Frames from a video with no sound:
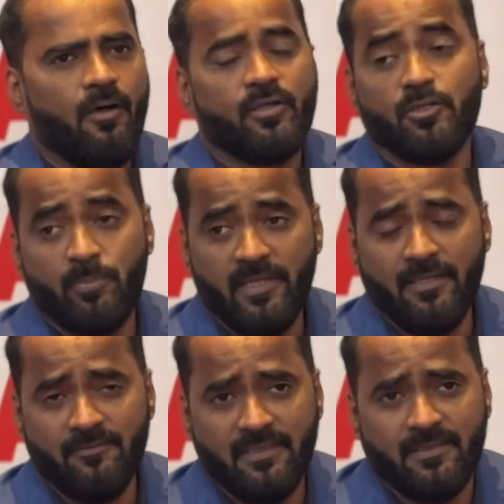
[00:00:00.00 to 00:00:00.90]
Okay, to
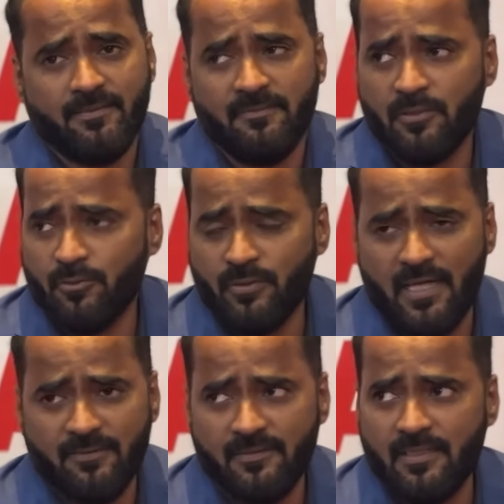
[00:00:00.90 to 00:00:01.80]
begin with, we are going to
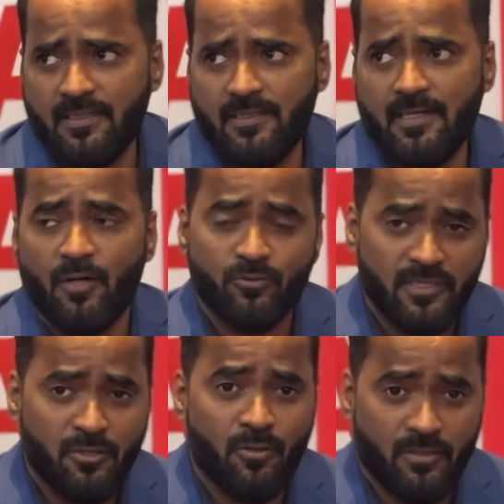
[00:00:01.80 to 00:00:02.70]
have a
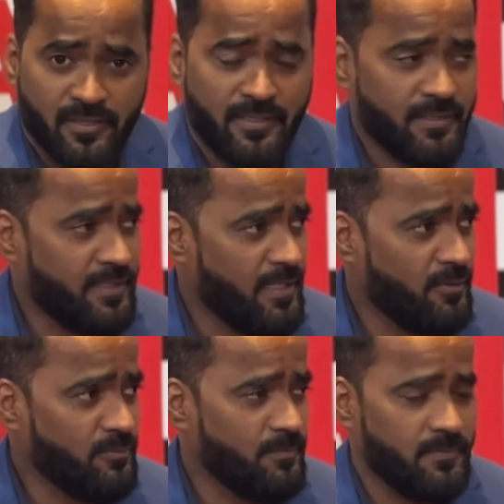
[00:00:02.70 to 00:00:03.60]
housing coordinator
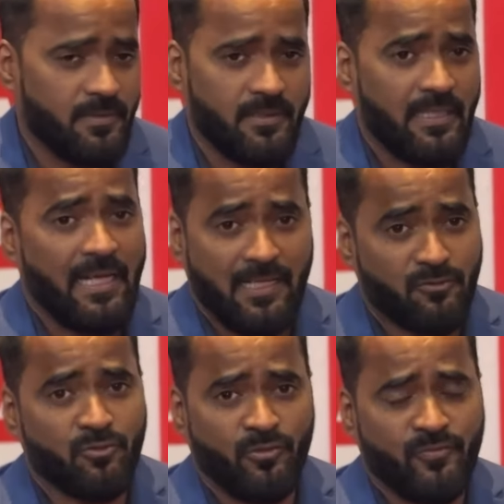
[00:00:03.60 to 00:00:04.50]
now.
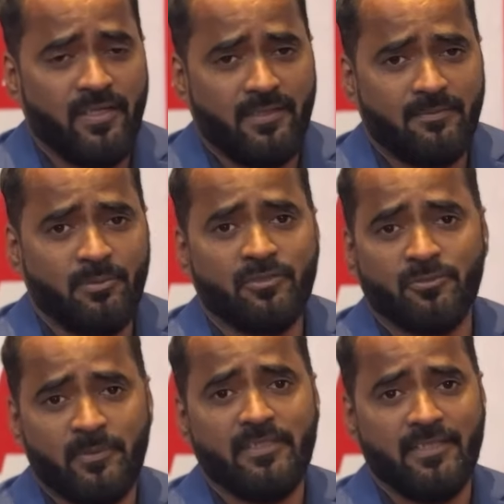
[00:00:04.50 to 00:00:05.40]
So far, because
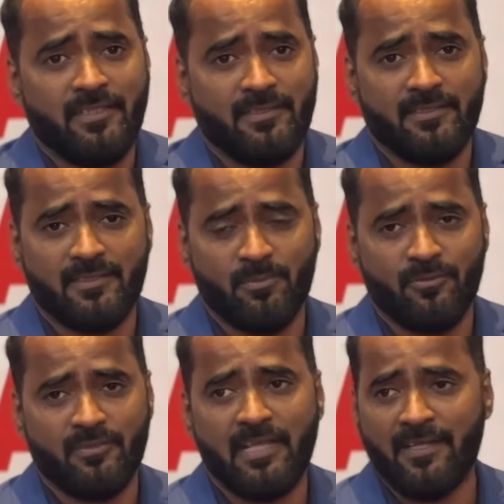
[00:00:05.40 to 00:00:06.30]
you've been hearing this
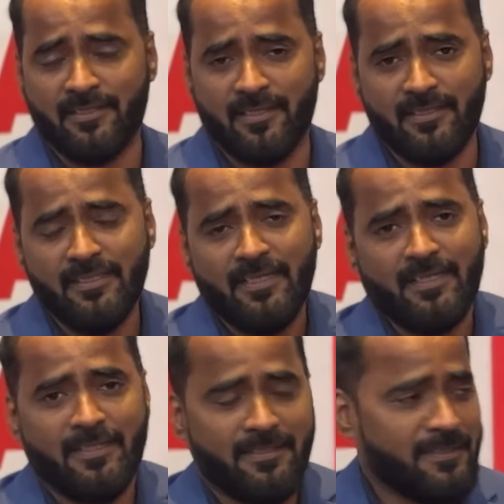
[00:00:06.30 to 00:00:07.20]
about Canada,
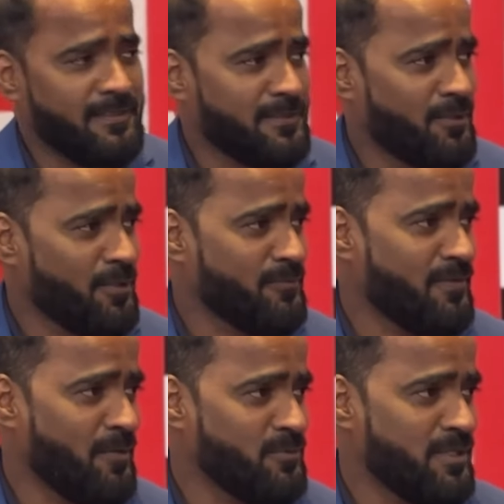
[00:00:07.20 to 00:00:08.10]
that there's a lot of
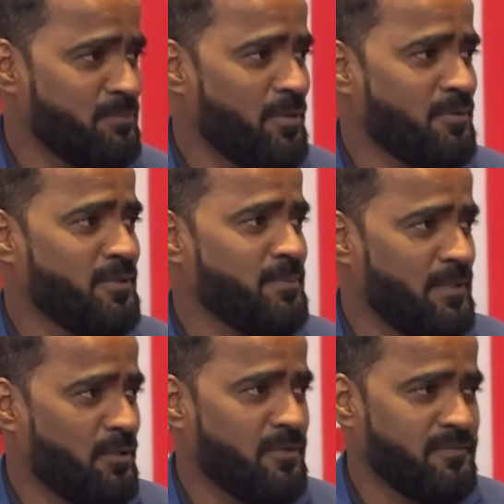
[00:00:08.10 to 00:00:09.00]
housing problem
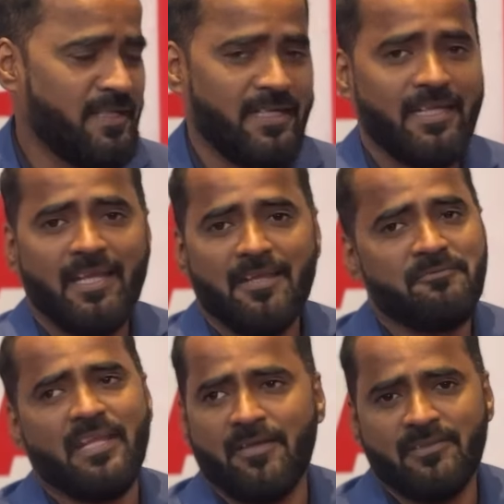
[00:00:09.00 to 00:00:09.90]
and all of that,
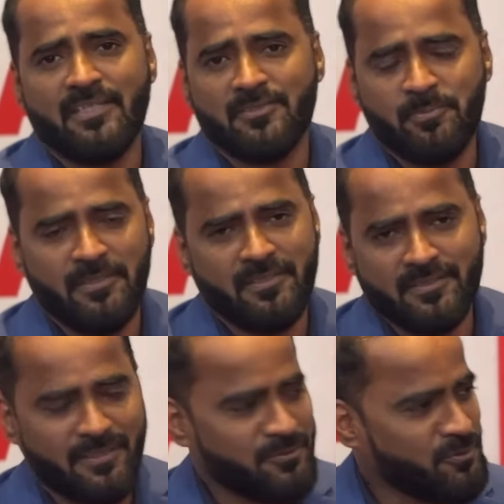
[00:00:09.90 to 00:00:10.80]
we haven't
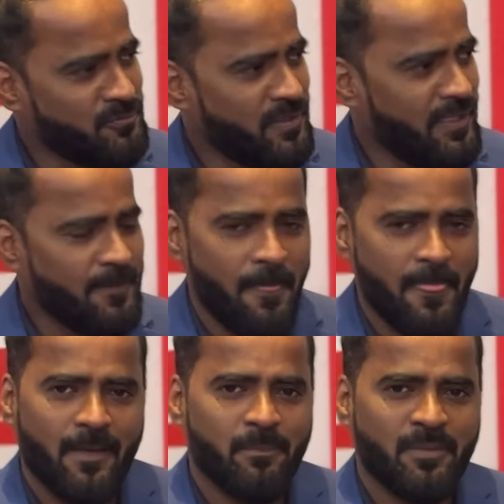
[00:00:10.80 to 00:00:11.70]
experienced it so far.
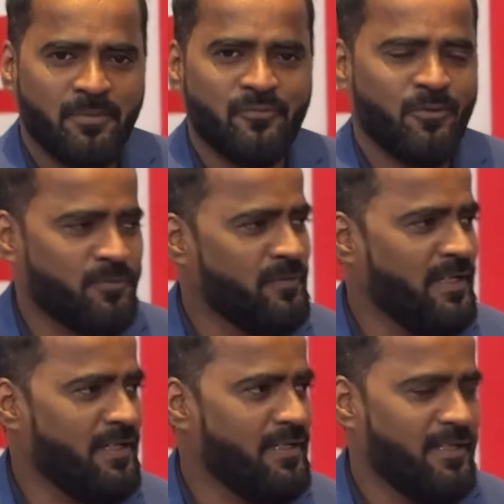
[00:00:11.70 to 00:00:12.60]
But before
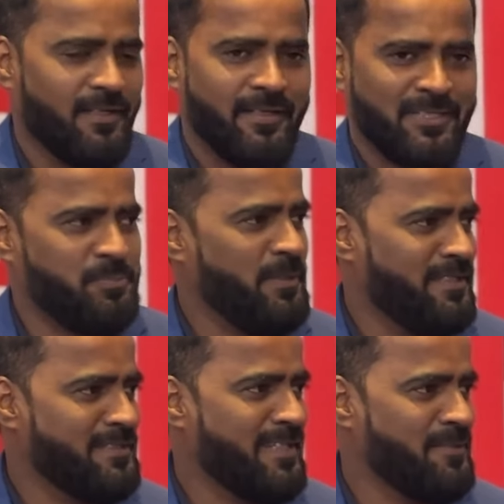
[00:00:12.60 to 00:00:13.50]
we
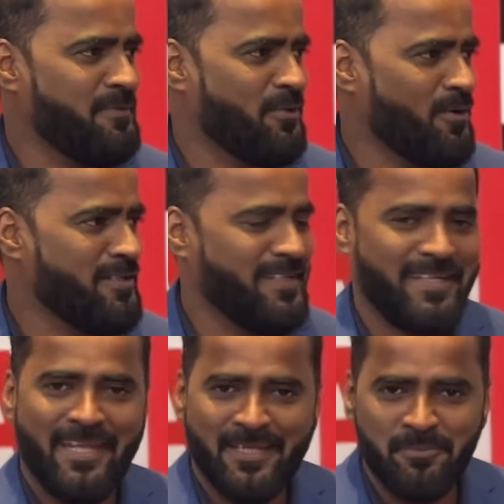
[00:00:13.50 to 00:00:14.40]
experience that, we are already
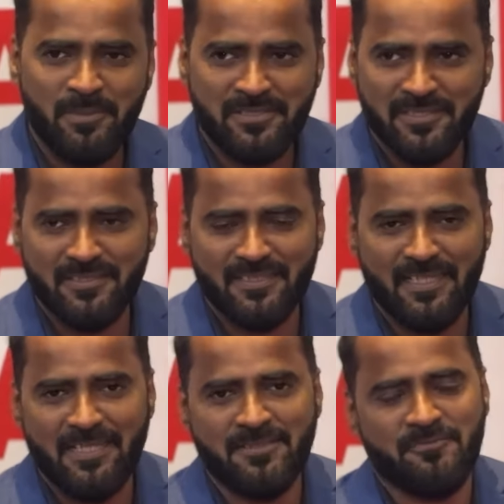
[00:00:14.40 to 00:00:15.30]
taking measures, and
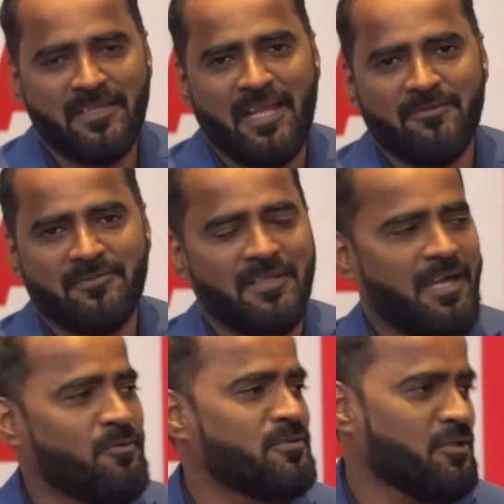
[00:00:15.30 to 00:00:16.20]
hence we have a
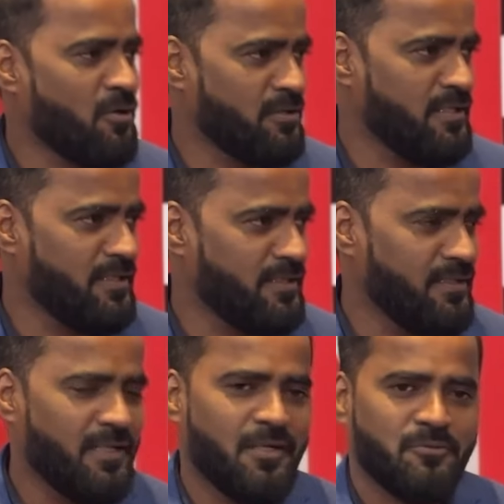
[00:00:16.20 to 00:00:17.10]
housing coordinator,
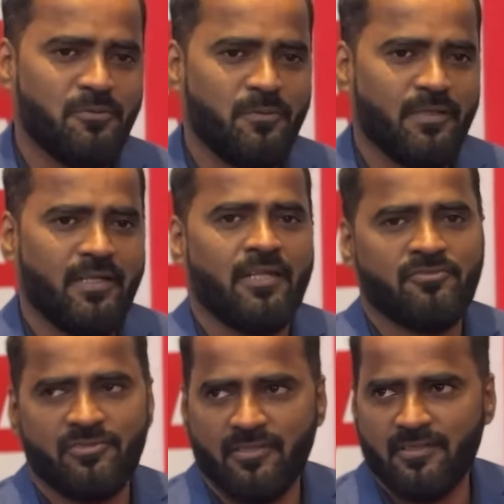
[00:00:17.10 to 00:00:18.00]
okay, who would
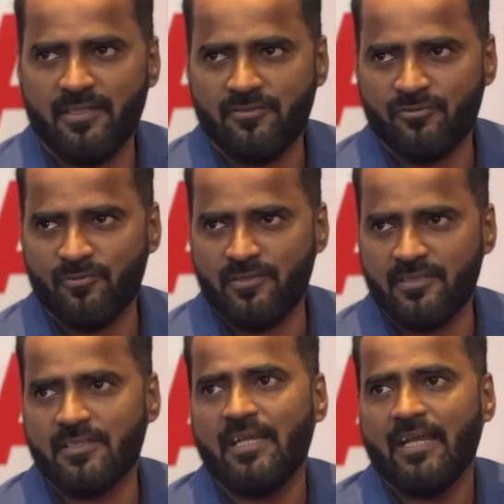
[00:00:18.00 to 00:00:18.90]
ensure that
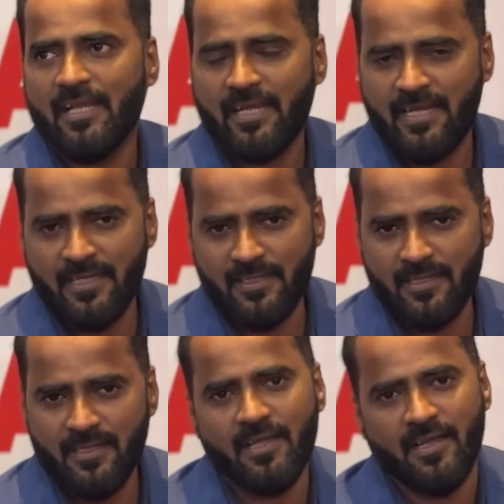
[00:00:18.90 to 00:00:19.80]
students get
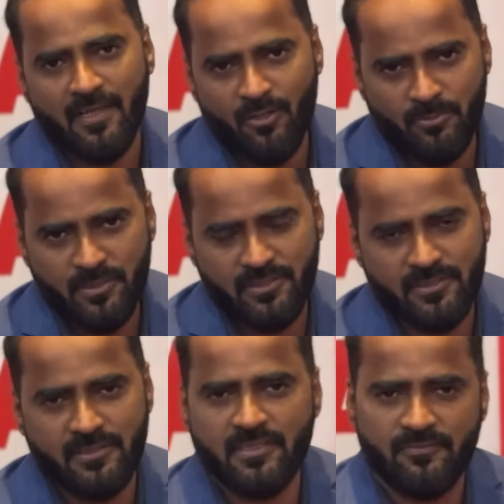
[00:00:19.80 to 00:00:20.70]

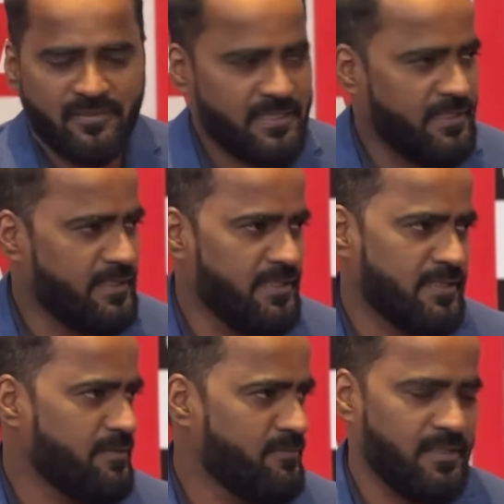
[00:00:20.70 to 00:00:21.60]
accommodations and
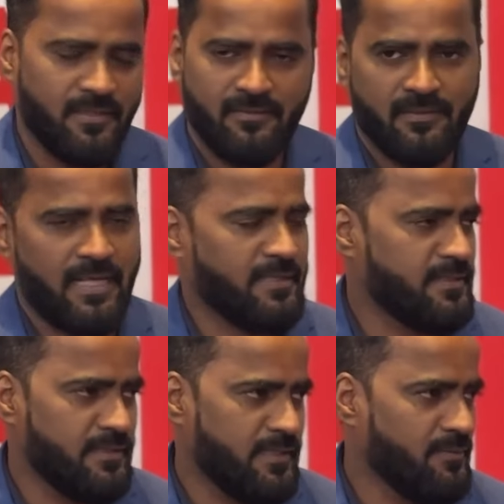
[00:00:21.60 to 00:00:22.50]
facilities and will
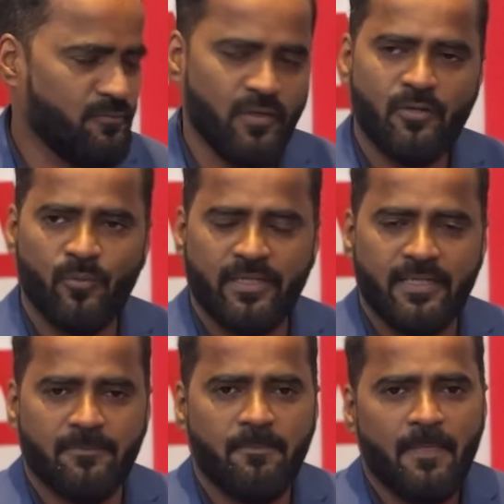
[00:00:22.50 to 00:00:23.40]
liaison and work with
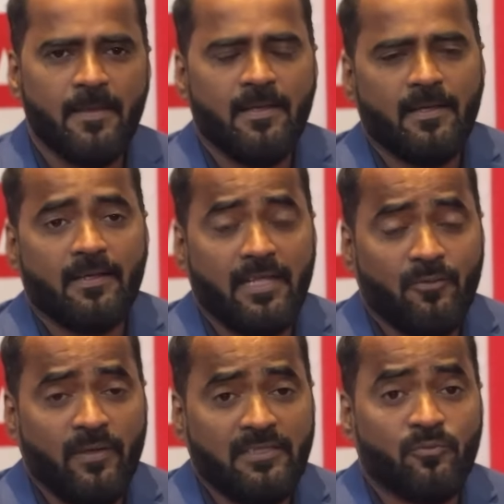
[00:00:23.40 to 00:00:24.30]
them.
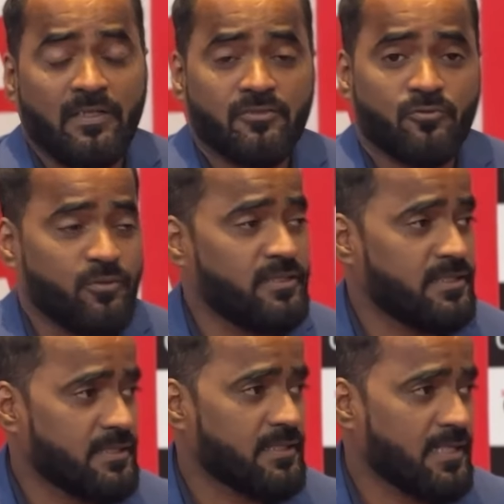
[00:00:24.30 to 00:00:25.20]
Likewise, once
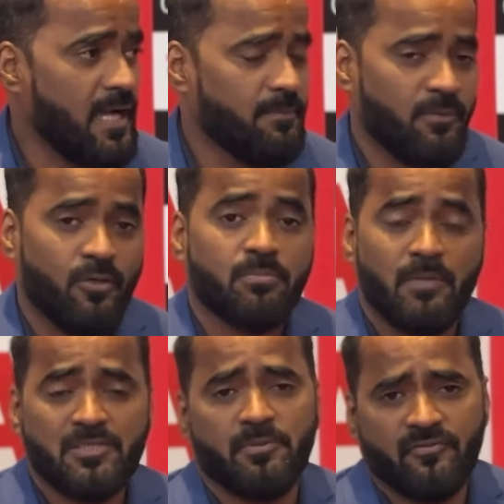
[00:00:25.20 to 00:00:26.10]
students come or
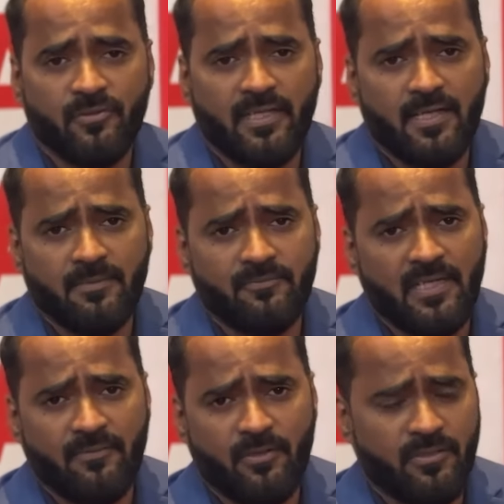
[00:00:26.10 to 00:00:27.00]
much before they come,
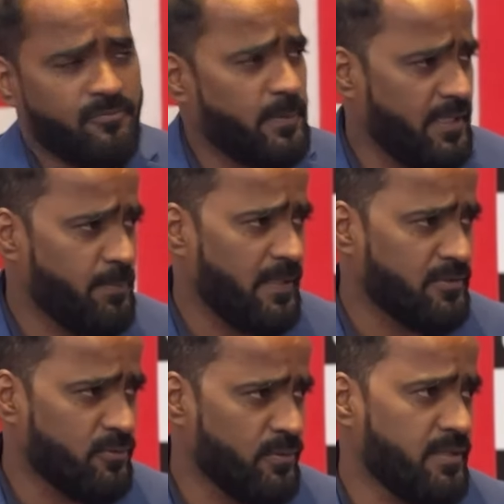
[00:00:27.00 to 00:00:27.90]
we have a lot of
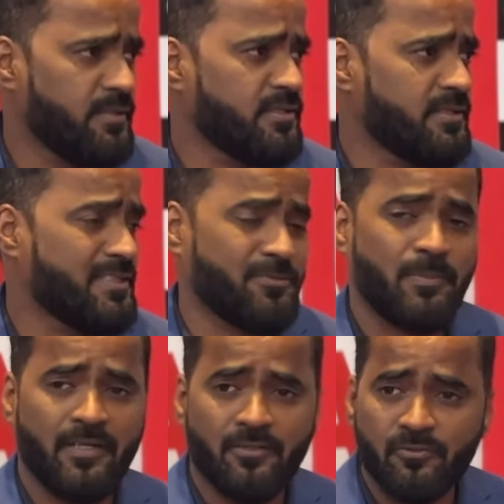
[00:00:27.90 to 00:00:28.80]
pre-departure orientations
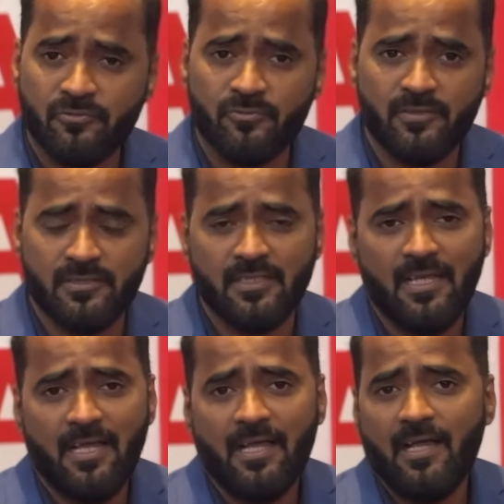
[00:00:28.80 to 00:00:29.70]
explaining to students
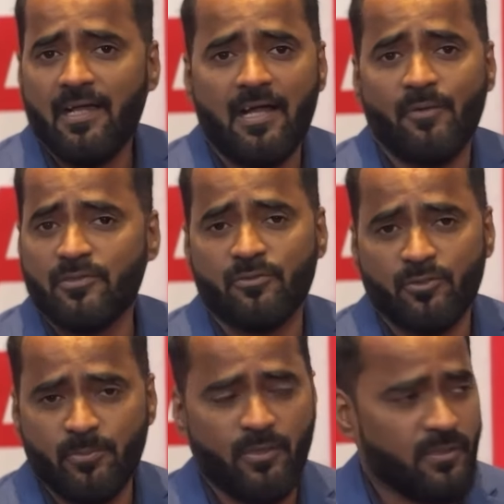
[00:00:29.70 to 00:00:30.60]
uh, how it's
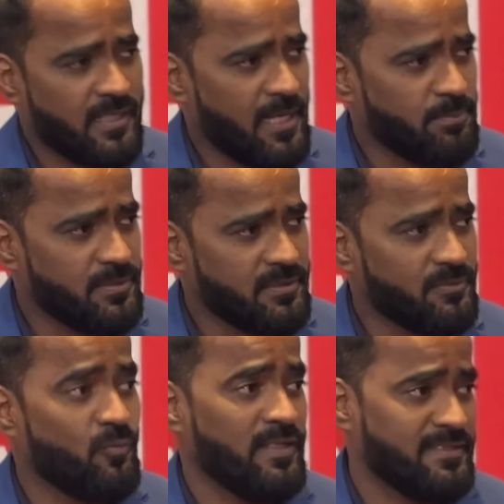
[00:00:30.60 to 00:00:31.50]
going to be on
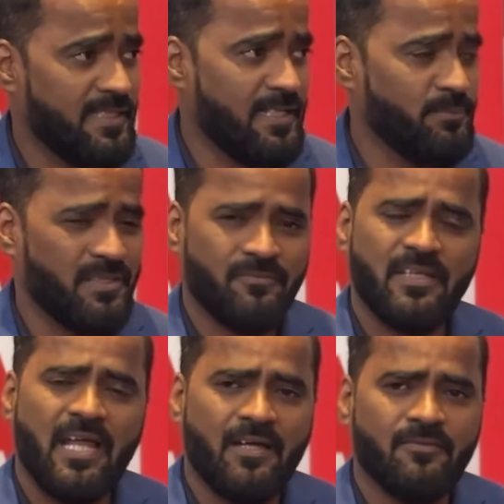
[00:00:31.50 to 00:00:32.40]
campus. Once they come there,
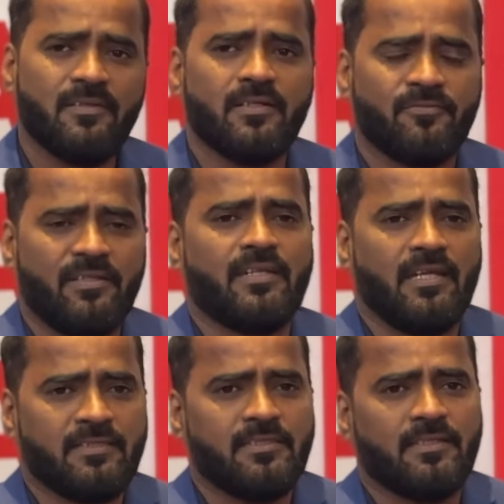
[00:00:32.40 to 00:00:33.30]
we have a
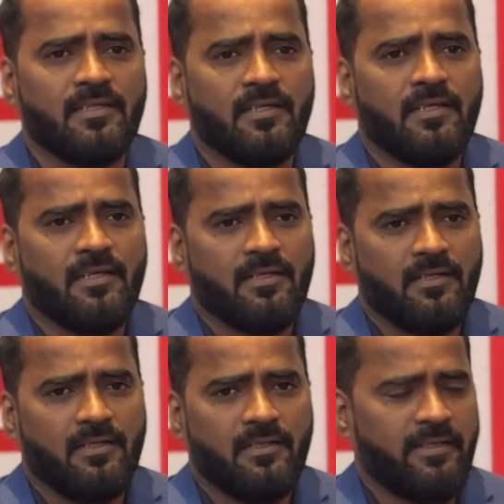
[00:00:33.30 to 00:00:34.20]
fantastic
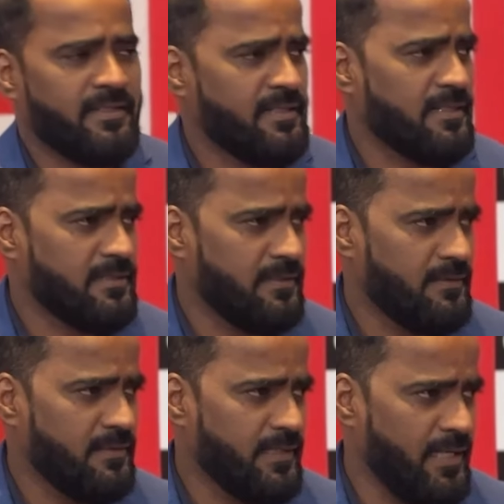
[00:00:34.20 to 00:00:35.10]
uh,
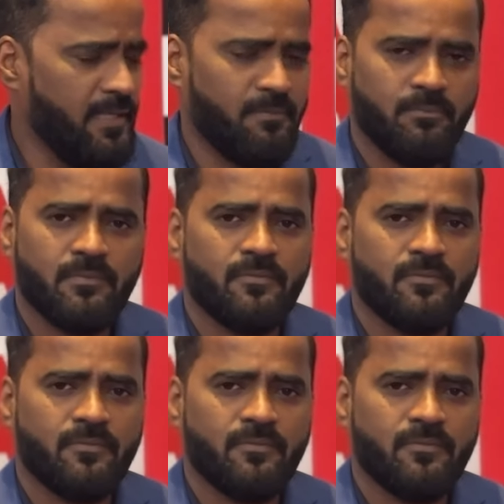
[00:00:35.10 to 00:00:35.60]
international team,